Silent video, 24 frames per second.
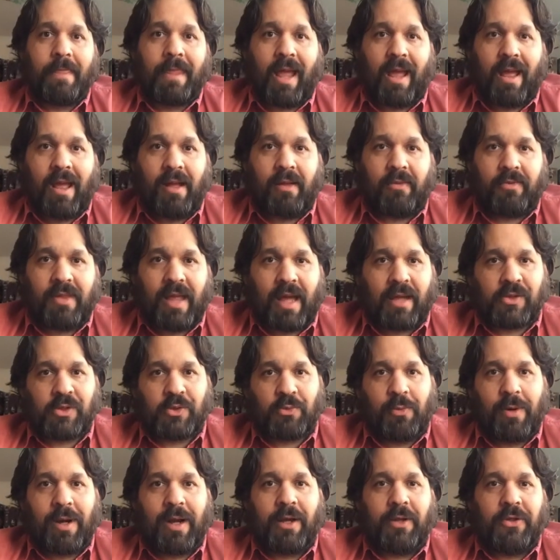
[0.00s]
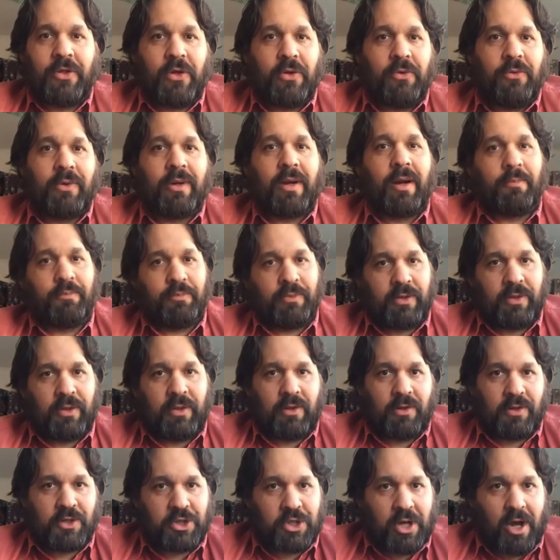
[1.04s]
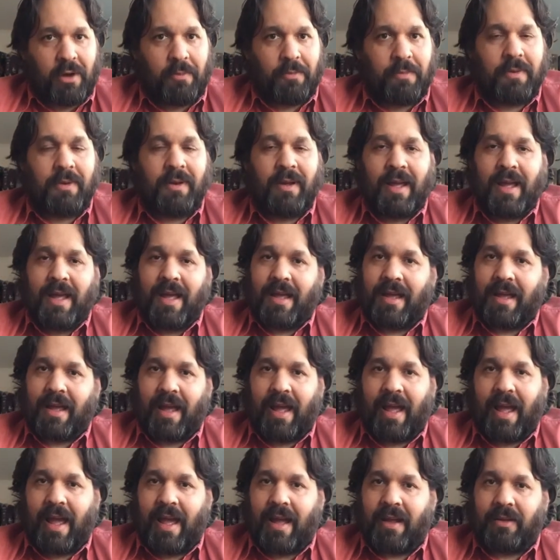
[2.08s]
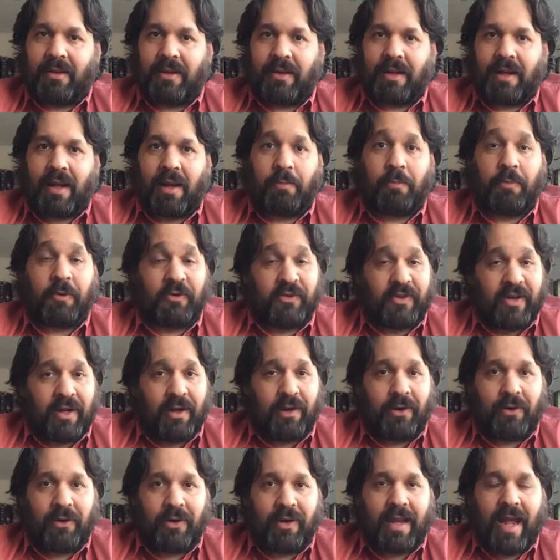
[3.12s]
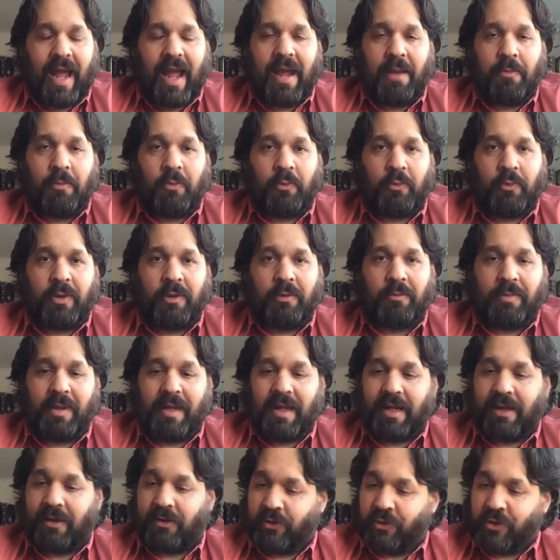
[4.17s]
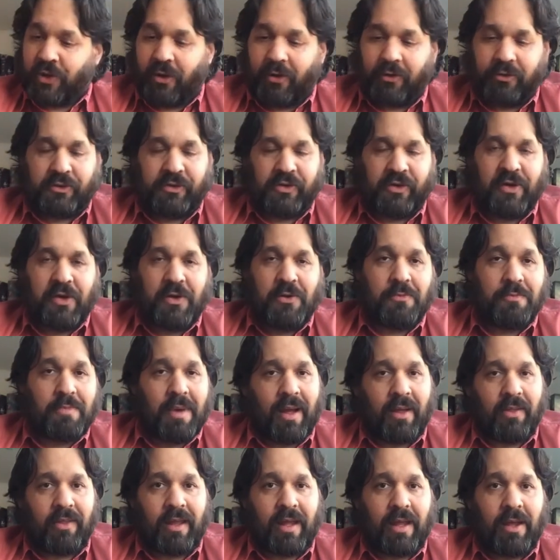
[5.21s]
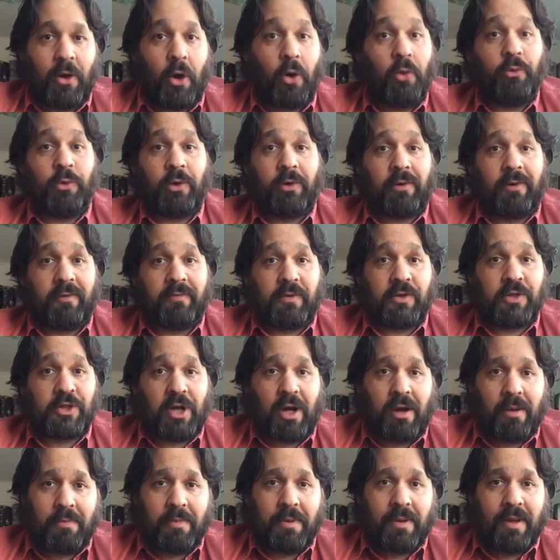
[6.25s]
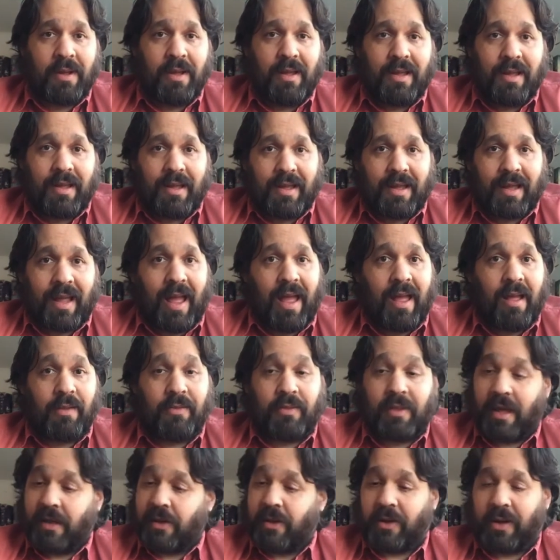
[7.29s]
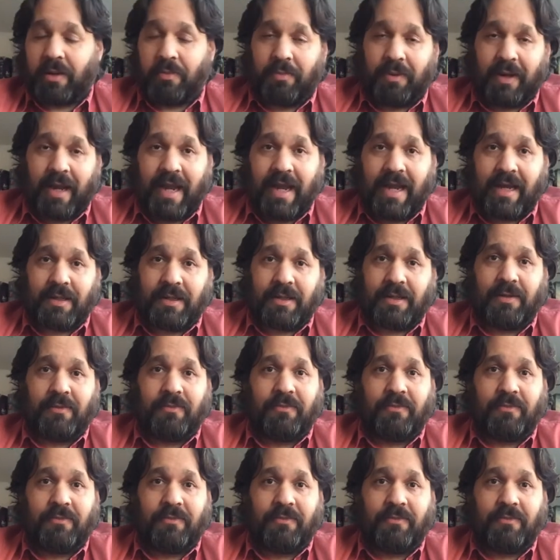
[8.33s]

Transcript: And that's where you come to the shop and a particular game will be taught to you by the owner of the shop. And then you can play it.